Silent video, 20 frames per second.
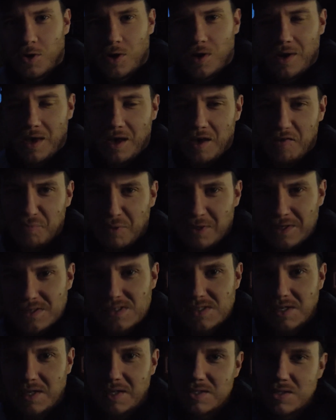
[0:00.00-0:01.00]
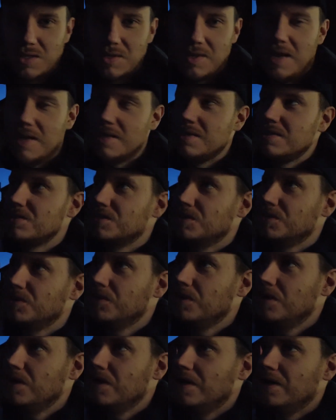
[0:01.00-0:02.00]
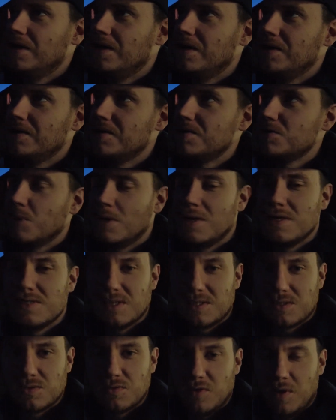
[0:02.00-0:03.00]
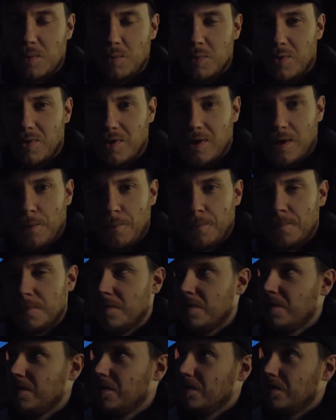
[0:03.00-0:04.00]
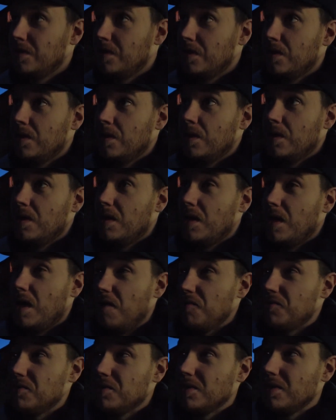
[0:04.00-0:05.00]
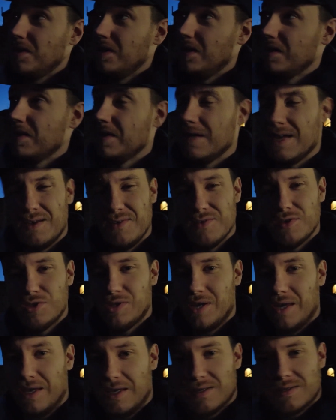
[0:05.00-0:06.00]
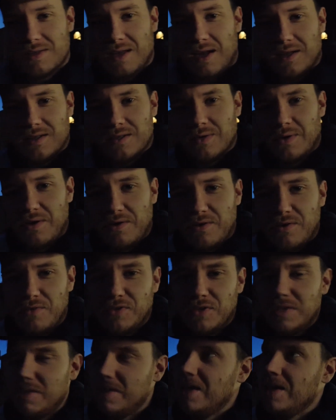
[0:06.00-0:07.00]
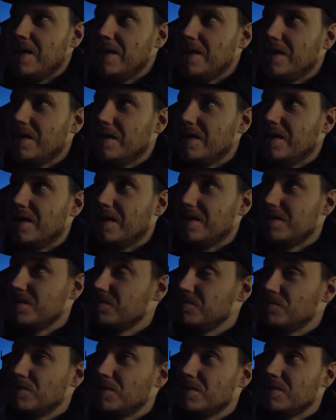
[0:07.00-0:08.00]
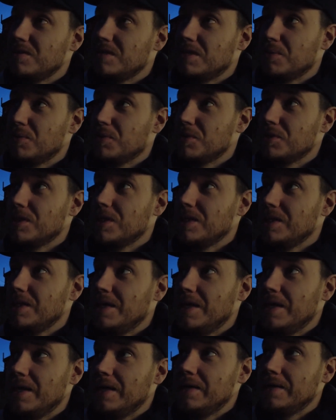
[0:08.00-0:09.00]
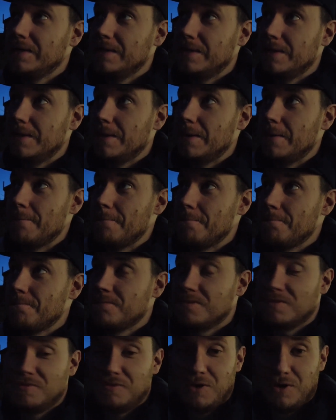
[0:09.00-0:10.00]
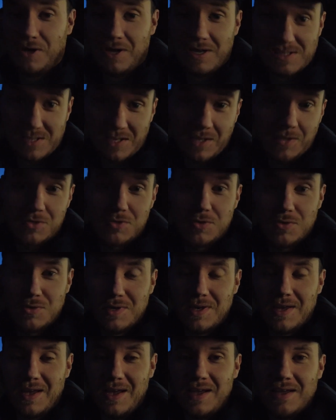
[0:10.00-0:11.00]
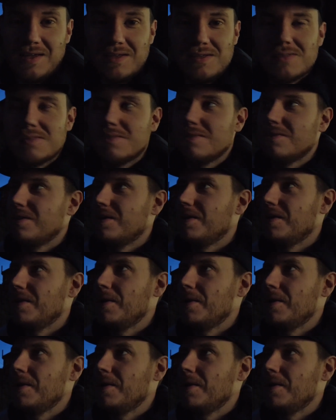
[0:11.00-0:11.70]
We're on 6:30 on night two, the 26th of February. After kind of a shaky start to weather for the day, and I didn't really think it was going to clear, the forecast held true, and it has.